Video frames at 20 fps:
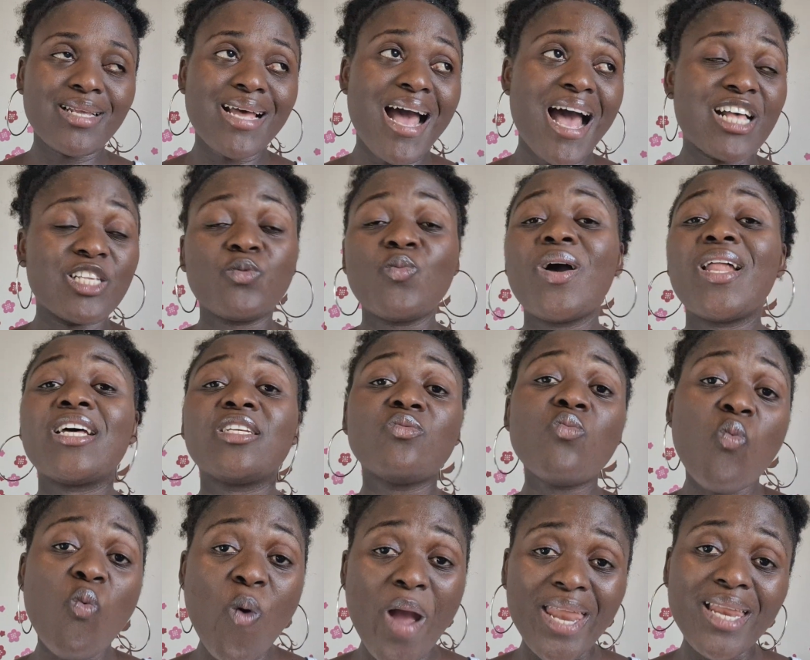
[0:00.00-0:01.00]
as well as
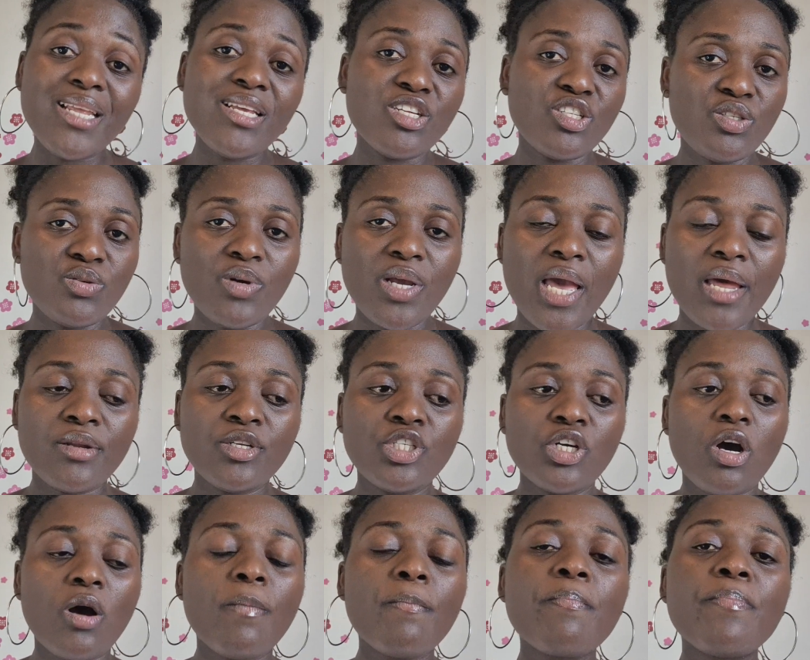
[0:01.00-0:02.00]
when you do get a
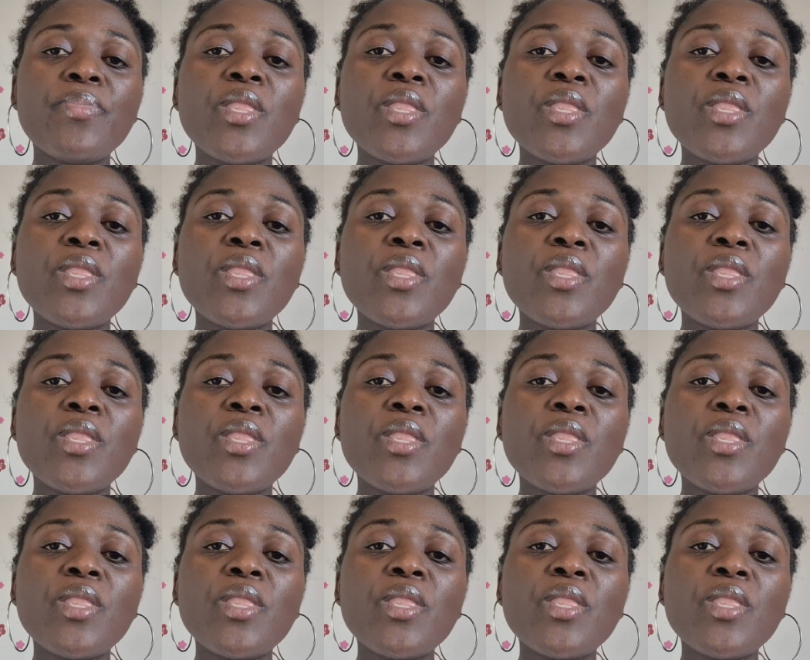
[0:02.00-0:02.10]
job.